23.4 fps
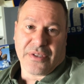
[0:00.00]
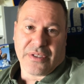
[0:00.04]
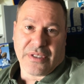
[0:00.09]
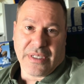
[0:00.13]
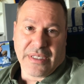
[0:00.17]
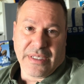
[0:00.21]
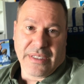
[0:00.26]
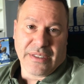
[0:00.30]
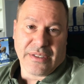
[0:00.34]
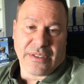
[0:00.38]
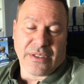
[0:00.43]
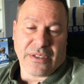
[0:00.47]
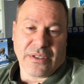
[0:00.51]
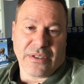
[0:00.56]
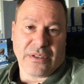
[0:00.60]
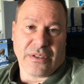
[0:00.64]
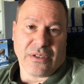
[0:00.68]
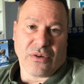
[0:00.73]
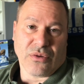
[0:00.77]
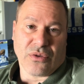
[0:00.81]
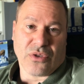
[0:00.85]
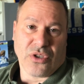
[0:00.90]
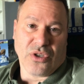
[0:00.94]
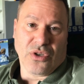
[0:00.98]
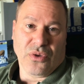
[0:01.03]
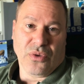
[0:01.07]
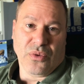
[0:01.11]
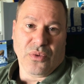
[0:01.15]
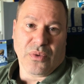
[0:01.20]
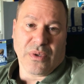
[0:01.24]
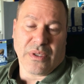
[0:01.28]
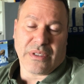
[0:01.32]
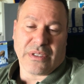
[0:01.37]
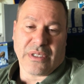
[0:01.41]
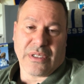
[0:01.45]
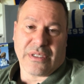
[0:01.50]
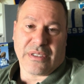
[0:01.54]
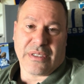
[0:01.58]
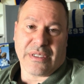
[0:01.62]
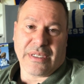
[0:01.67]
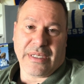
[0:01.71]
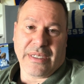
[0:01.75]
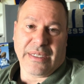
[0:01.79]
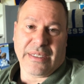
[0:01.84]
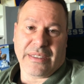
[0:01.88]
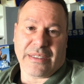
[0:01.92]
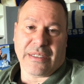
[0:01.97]
season or two
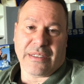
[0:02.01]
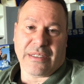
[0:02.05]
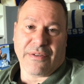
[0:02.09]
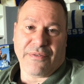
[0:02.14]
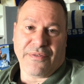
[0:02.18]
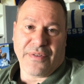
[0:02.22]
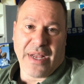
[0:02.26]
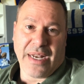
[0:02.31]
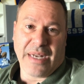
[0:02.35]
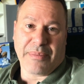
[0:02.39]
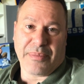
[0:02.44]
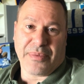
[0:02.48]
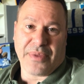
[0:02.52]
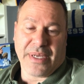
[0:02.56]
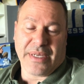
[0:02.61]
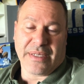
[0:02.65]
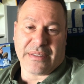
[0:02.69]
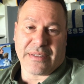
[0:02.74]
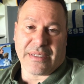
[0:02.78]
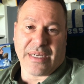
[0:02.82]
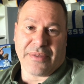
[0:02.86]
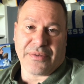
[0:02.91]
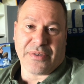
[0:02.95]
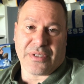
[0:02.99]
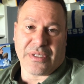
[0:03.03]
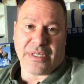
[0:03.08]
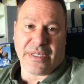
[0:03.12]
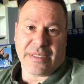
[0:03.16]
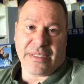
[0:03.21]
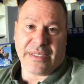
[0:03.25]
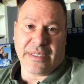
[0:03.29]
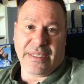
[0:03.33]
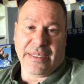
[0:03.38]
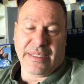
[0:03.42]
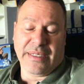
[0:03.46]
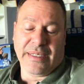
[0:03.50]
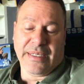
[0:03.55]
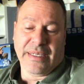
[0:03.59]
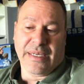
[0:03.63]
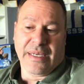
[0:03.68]
to develop things down the city.